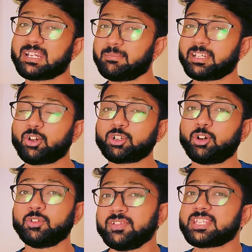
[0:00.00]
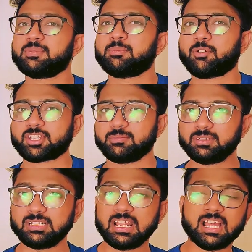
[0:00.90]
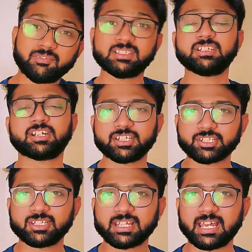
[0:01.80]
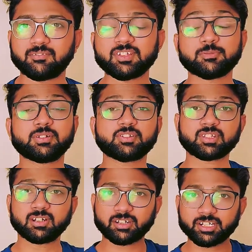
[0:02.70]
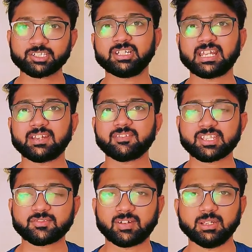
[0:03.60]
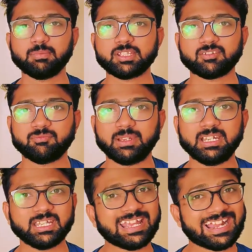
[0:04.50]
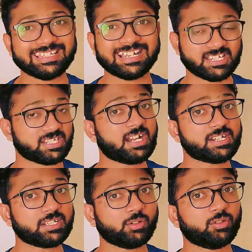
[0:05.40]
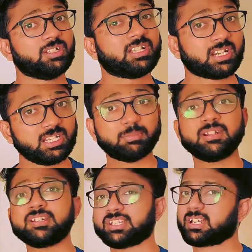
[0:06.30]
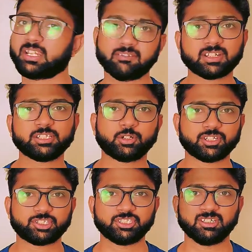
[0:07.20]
that may not always be possible with a traditional canvas because a traditional canvas is one piece of painting and that stands alone. The reprints are never the original.